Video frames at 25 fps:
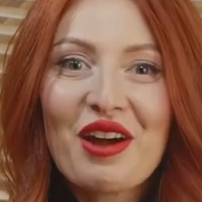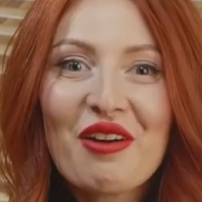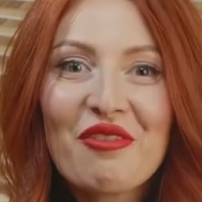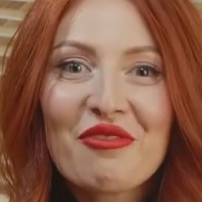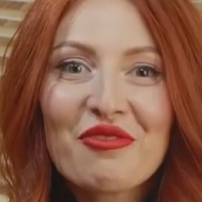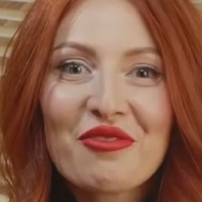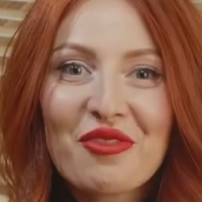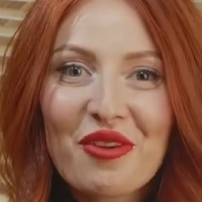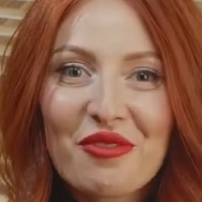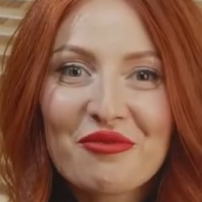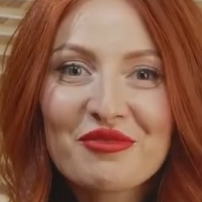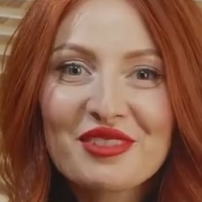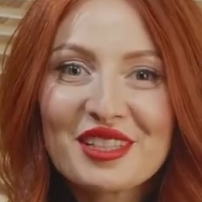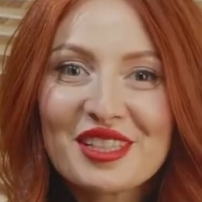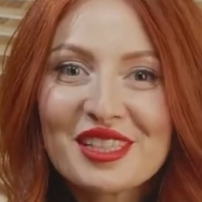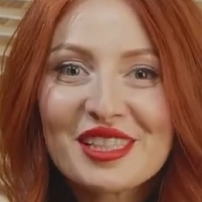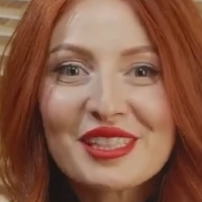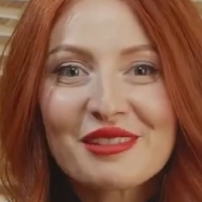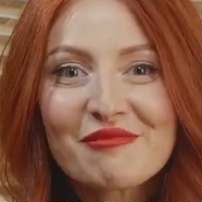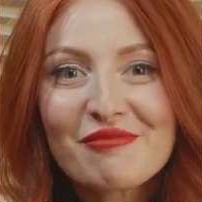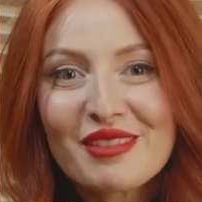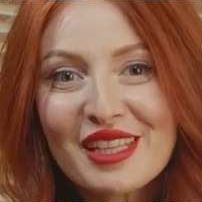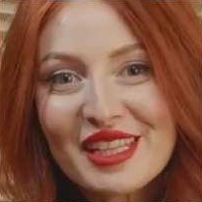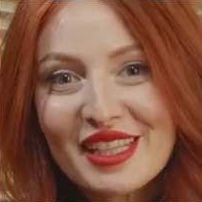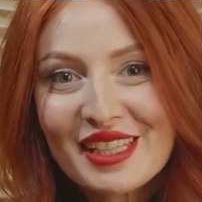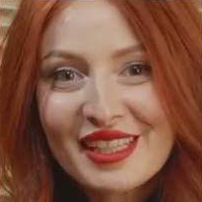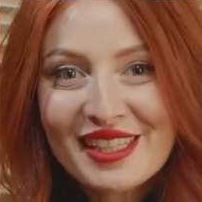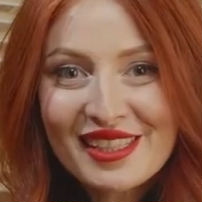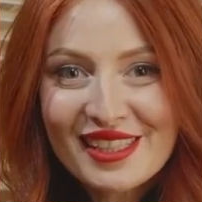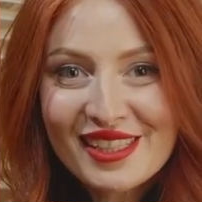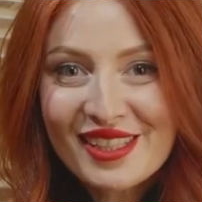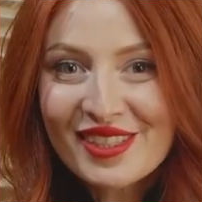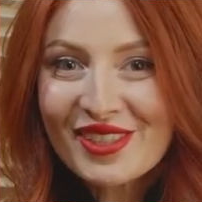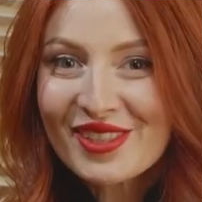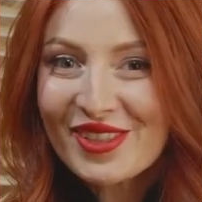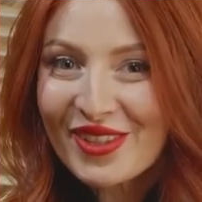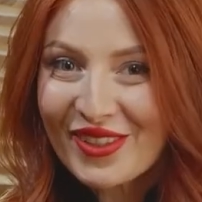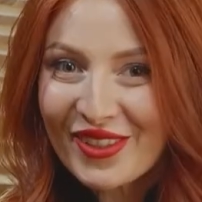from this mini
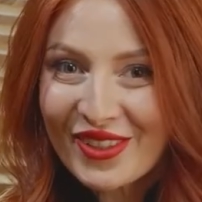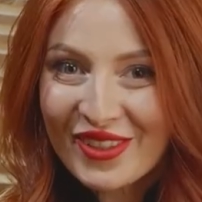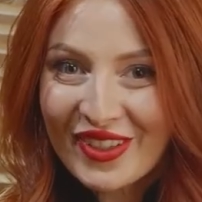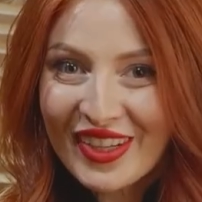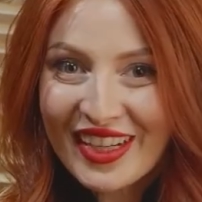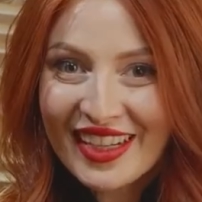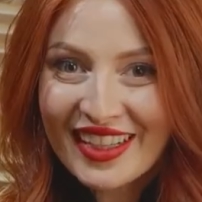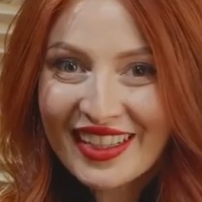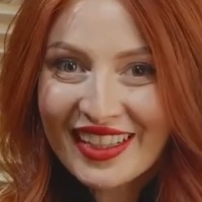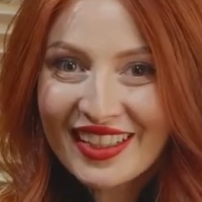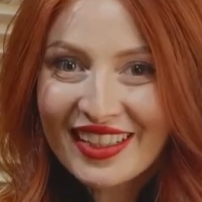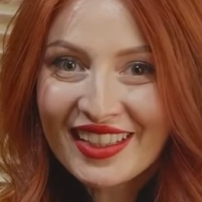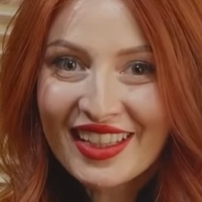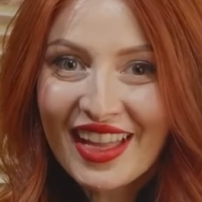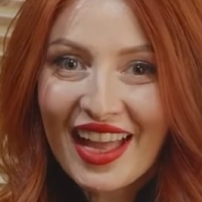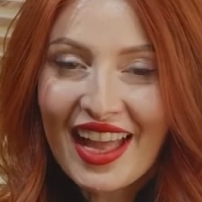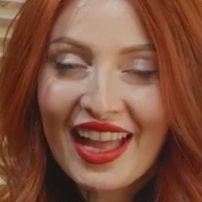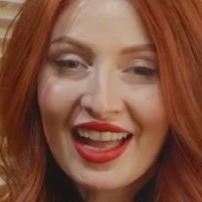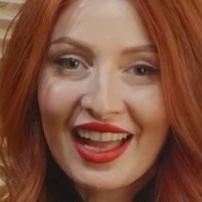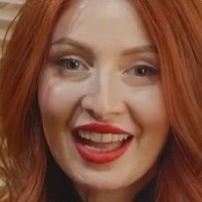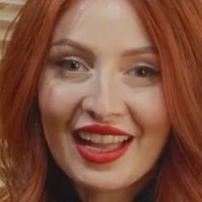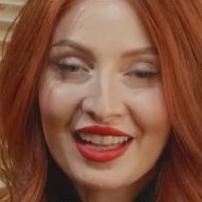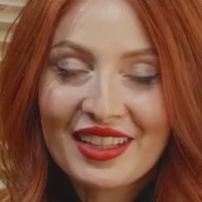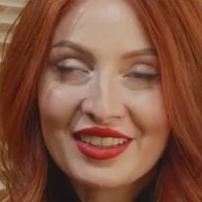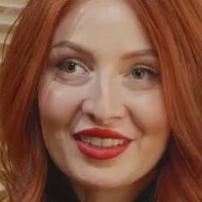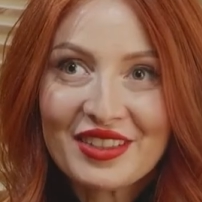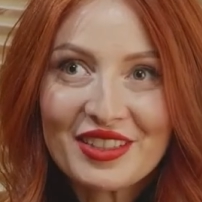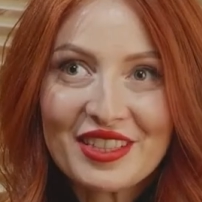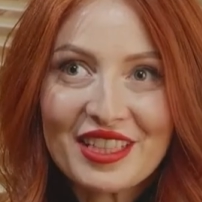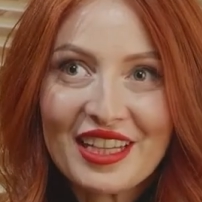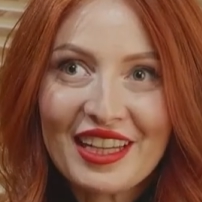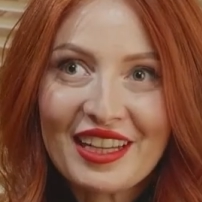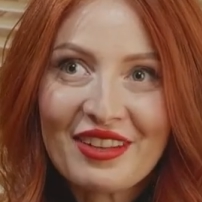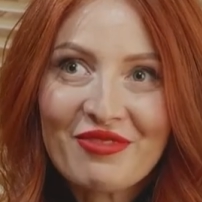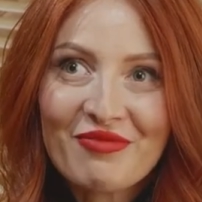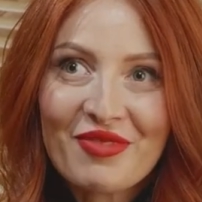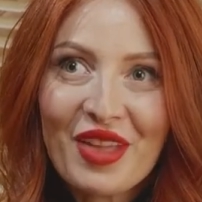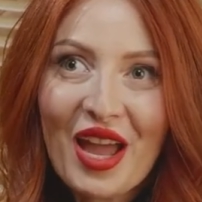tutorial,
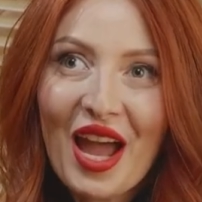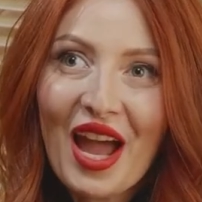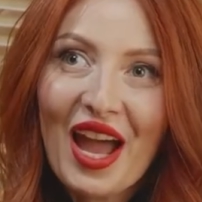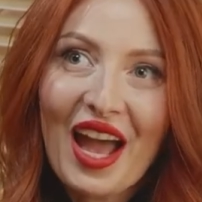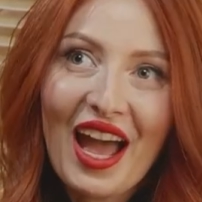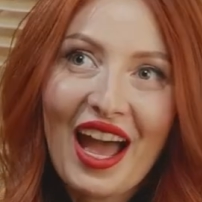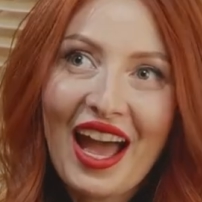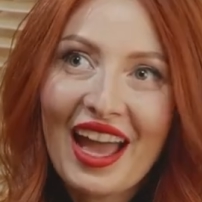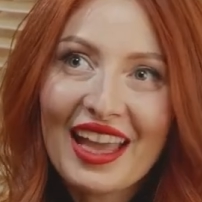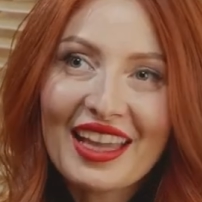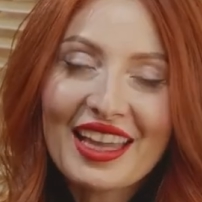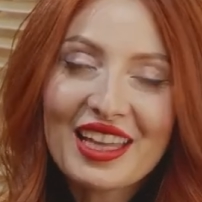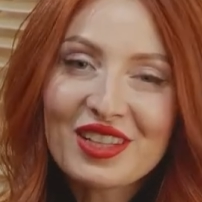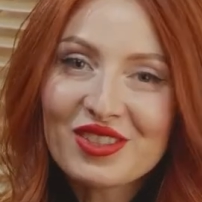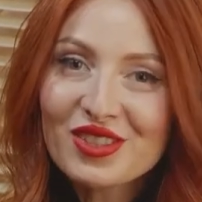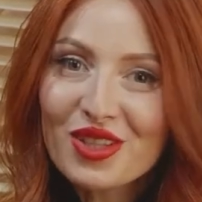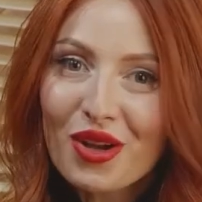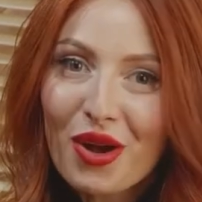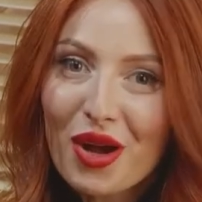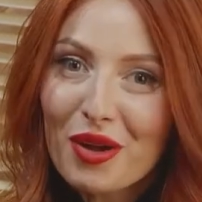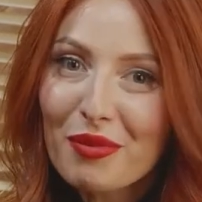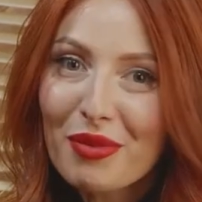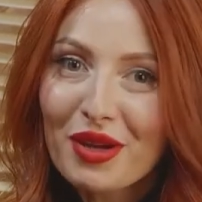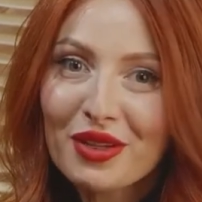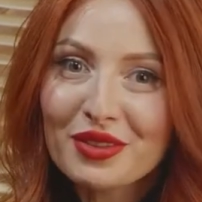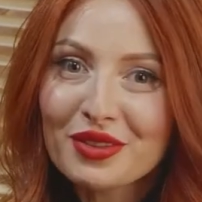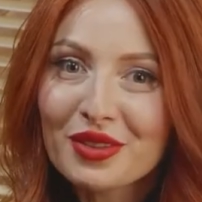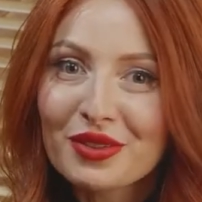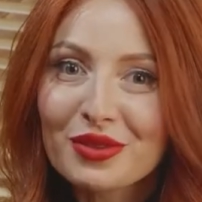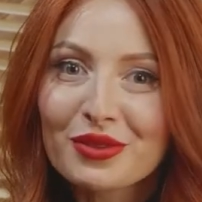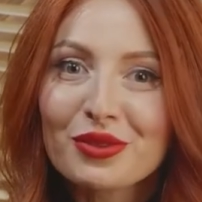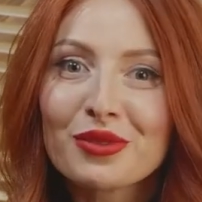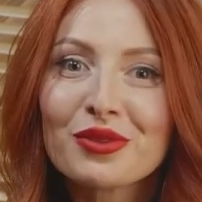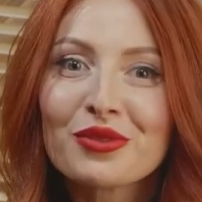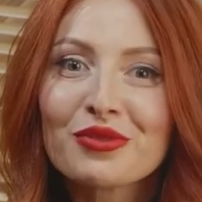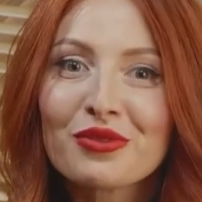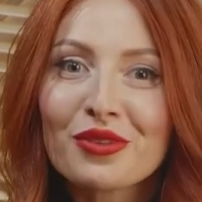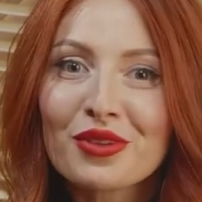and I can talk about
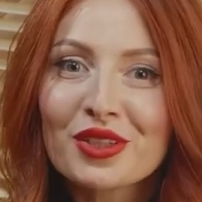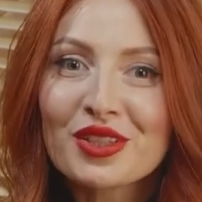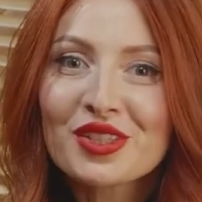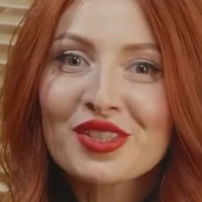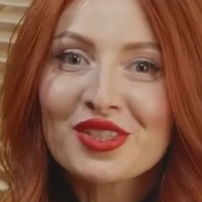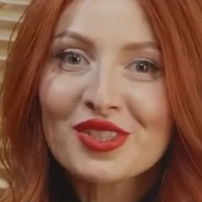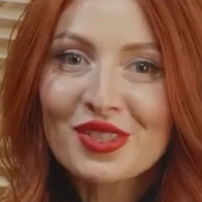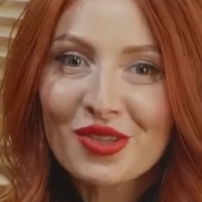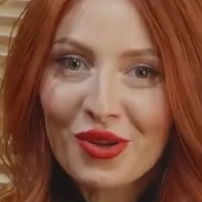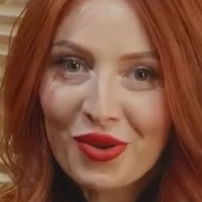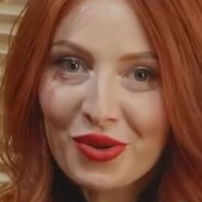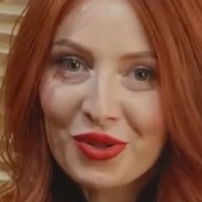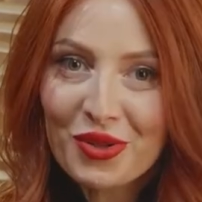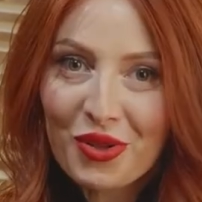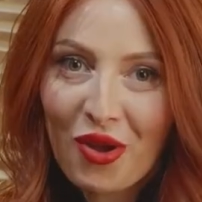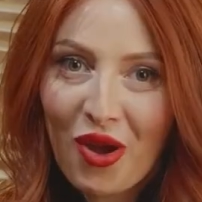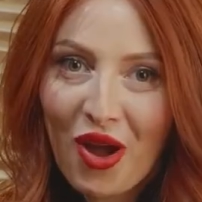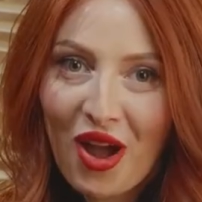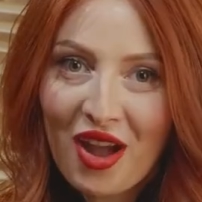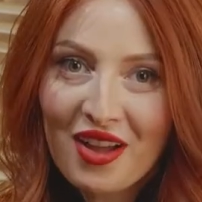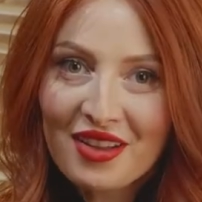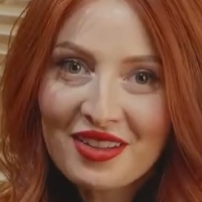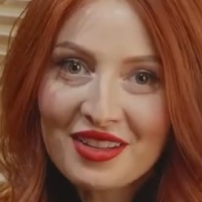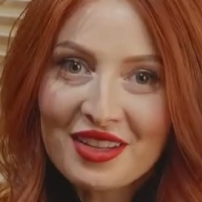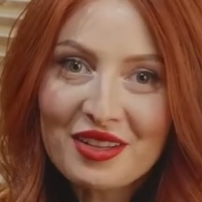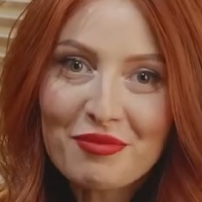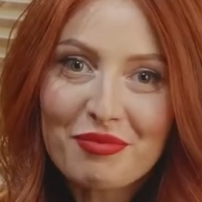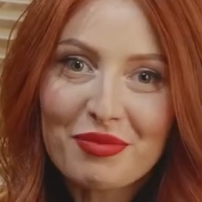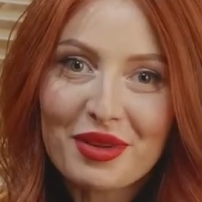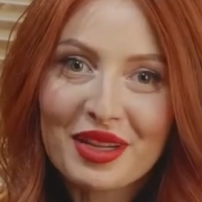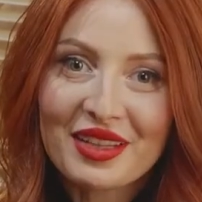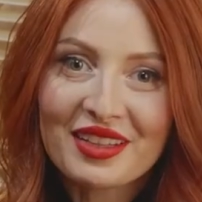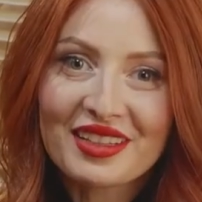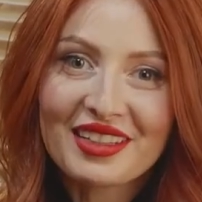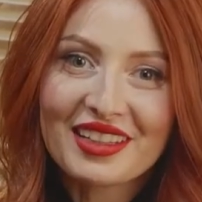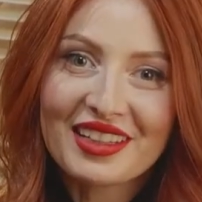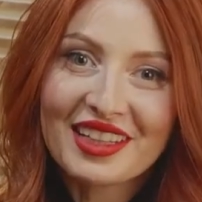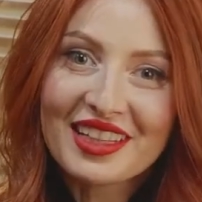glue for so long,
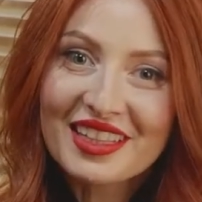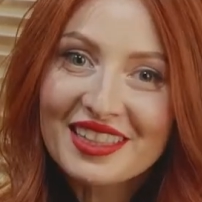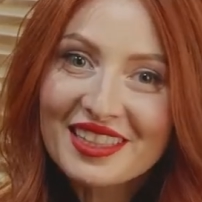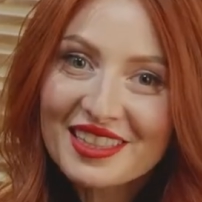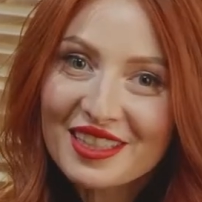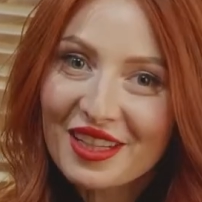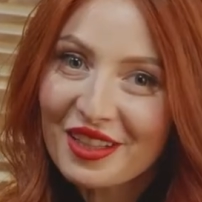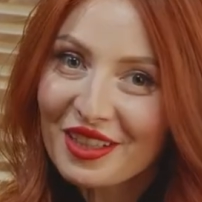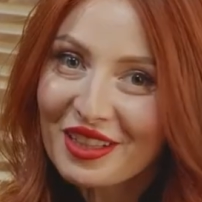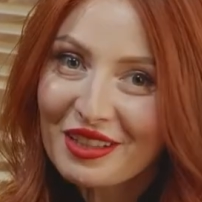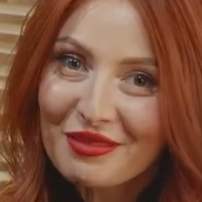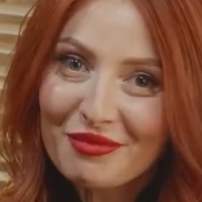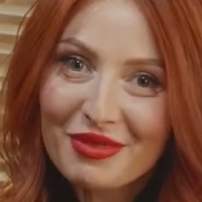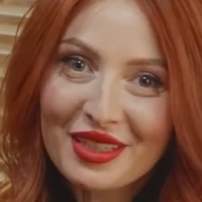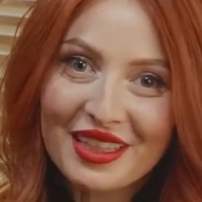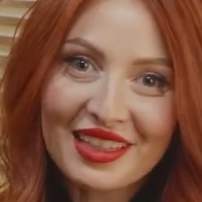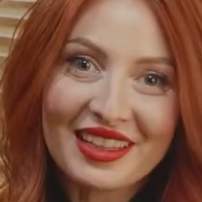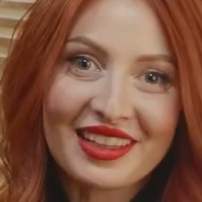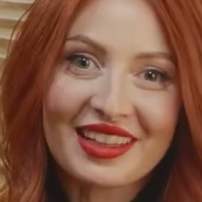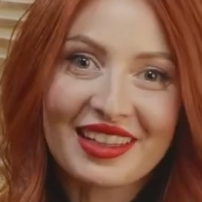but it's gonna be